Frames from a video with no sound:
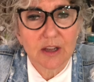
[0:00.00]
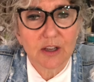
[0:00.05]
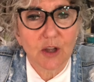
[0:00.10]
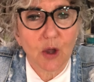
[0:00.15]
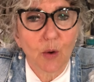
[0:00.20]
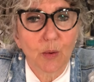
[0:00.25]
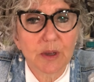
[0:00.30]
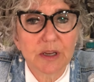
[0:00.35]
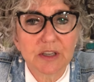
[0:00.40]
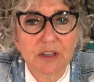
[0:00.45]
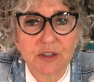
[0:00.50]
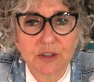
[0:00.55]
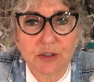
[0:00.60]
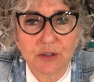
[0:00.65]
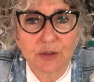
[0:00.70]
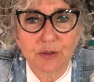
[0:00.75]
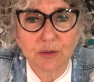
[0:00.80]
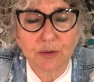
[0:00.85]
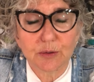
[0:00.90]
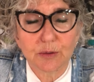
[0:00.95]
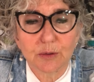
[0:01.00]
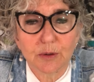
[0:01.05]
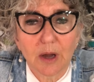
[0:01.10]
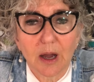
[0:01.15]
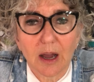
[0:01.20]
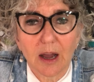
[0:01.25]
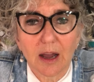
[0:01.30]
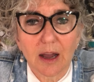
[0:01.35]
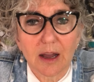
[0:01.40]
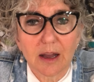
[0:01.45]
go into
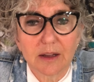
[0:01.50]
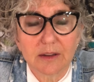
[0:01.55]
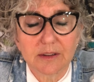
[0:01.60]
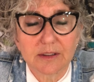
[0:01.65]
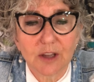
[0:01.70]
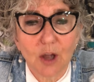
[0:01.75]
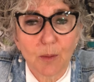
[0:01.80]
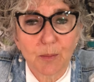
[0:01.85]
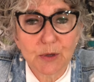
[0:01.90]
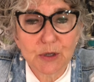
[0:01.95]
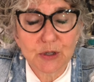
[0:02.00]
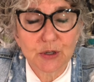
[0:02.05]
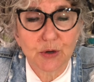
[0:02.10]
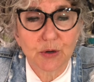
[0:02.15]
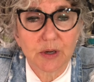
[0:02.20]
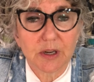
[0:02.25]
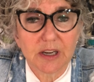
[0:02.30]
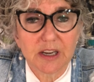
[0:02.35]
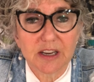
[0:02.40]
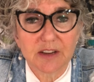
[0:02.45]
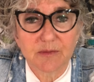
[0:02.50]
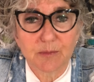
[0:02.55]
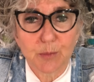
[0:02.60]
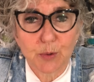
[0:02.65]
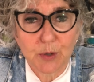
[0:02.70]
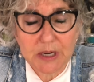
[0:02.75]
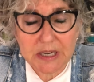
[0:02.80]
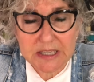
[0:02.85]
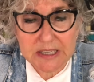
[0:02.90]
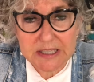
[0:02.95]
uh, the opportunity of
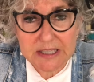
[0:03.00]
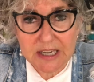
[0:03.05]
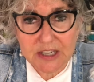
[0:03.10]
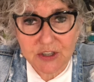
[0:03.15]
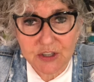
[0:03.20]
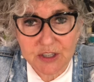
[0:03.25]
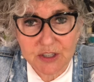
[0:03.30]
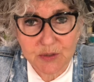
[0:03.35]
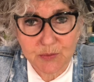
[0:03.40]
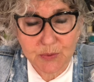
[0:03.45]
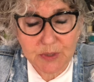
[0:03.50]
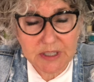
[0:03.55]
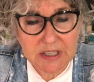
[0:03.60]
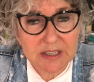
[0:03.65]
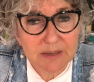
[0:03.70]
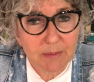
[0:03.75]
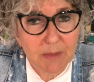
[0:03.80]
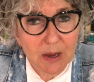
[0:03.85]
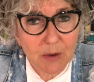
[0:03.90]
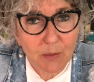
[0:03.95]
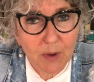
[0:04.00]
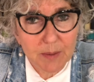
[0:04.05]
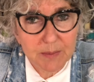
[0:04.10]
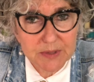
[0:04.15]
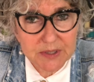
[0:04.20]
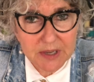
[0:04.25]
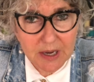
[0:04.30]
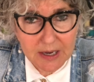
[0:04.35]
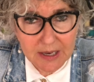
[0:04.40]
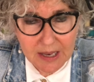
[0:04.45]
prints. I just redid my
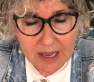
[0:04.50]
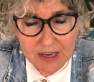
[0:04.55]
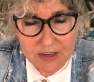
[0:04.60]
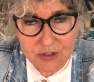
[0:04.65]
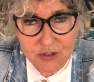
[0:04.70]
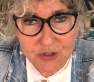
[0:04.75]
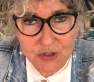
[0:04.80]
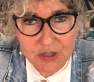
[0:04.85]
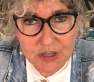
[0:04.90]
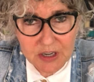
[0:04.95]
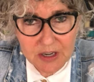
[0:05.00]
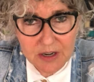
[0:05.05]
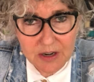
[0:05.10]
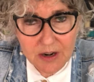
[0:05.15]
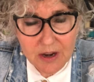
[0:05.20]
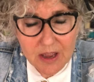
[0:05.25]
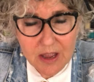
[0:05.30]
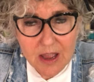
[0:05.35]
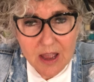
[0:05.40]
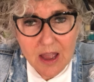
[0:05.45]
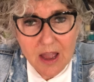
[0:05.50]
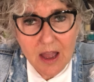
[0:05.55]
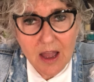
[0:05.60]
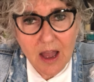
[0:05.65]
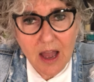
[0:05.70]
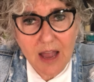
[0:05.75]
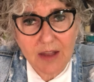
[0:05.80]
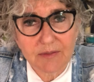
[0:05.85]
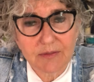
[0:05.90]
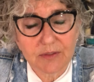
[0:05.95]
website last year.
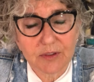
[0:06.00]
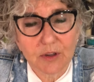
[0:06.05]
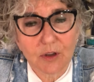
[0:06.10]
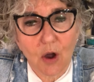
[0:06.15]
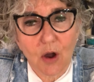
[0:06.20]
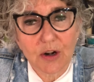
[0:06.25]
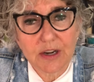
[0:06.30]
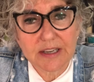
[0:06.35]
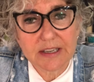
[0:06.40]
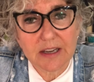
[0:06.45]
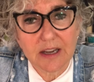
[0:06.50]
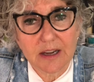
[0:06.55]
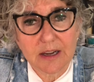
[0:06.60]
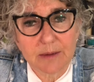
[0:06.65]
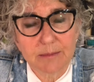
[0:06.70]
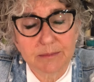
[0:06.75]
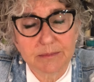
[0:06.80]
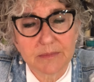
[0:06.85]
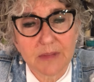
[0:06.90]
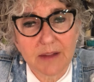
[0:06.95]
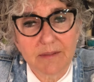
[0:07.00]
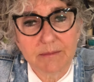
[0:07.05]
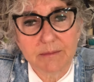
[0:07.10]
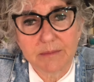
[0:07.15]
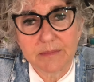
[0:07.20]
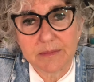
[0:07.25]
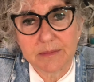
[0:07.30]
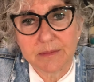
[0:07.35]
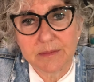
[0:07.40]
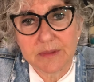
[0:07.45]
I've gone, um, I've
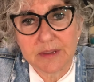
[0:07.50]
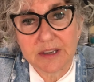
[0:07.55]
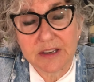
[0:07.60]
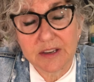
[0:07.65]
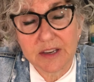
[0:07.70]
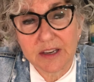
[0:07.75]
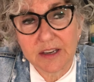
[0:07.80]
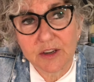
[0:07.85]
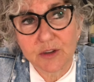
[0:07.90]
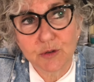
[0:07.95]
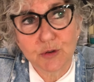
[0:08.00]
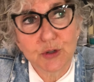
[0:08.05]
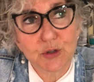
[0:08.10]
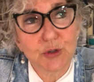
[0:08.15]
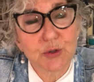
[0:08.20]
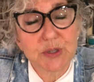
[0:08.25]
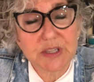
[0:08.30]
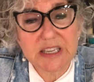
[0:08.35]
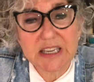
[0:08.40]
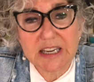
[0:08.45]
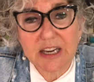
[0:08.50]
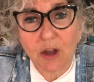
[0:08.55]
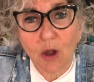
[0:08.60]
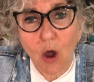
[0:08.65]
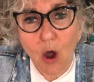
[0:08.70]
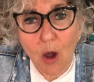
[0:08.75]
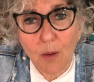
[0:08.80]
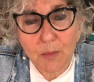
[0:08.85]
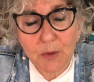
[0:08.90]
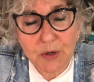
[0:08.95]
in introduced
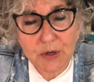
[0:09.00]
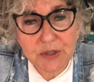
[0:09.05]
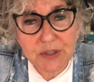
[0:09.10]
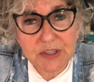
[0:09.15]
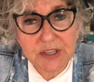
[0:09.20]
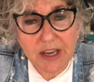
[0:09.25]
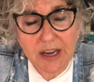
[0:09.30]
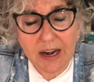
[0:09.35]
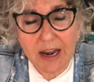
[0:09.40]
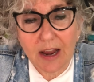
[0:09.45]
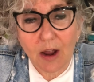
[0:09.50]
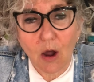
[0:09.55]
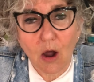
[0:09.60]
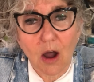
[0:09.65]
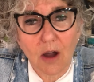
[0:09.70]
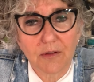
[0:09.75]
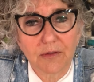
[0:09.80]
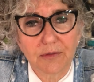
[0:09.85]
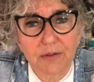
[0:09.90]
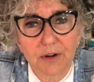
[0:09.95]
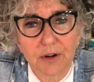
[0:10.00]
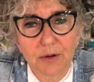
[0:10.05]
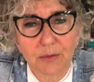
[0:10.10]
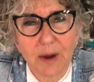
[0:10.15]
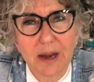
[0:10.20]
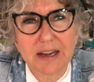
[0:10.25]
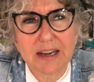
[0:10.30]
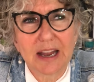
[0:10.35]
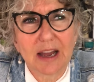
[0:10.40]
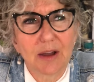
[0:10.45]
e-commerce and I offer,
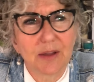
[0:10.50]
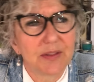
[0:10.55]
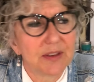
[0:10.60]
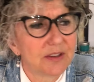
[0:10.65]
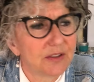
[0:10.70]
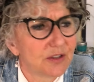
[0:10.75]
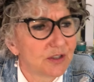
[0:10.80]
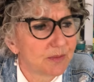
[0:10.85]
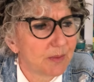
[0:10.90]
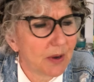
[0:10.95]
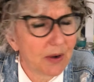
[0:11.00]
right now I think there's